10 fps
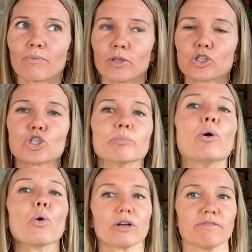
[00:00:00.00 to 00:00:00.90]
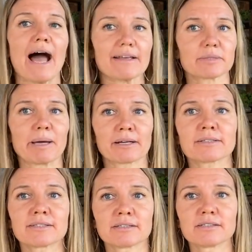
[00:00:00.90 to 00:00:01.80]
supportive
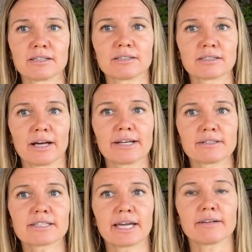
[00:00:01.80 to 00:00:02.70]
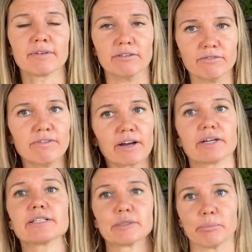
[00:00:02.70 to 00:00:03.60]
aspects to this Lionsgate, in
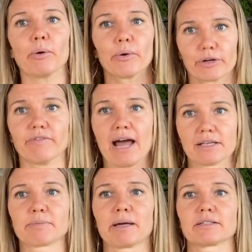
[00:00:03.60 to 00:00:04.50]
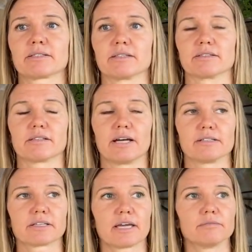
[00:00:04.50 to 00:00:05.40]
very supportive aspects to this
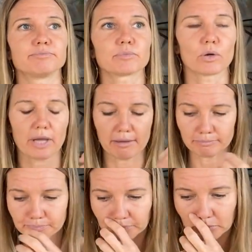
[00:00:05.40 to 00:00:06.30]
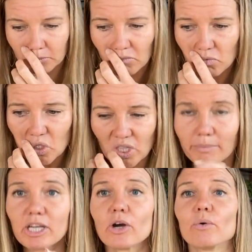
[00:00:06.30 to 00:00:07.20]
Lionsgate. Okay, let
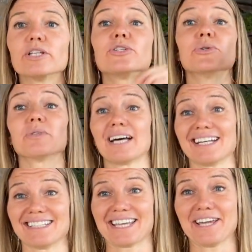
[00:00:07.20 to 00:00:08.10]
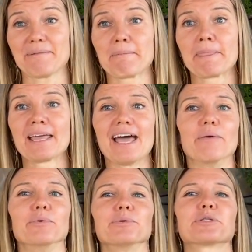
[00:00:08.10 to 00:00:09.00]
me go into Lionsgate,
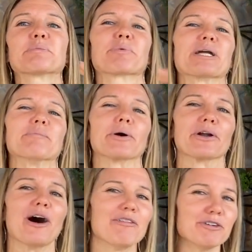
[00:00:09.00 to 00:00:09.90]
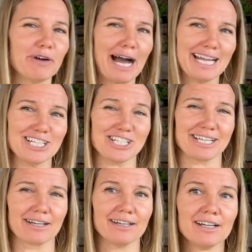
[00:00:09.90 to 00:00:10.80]
and we'll springboard off of
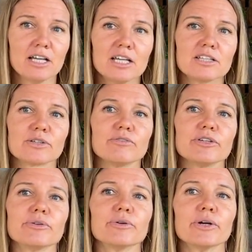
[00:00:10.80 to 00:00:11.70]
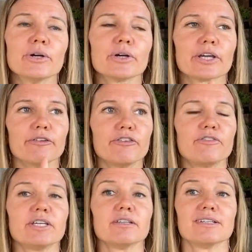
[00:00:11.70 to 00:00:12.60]
Hygeia. So if you can
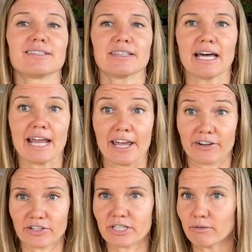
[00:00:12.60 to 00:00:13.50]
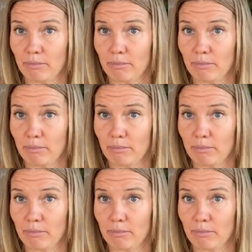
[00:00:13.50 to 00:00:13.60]
feel into that energy,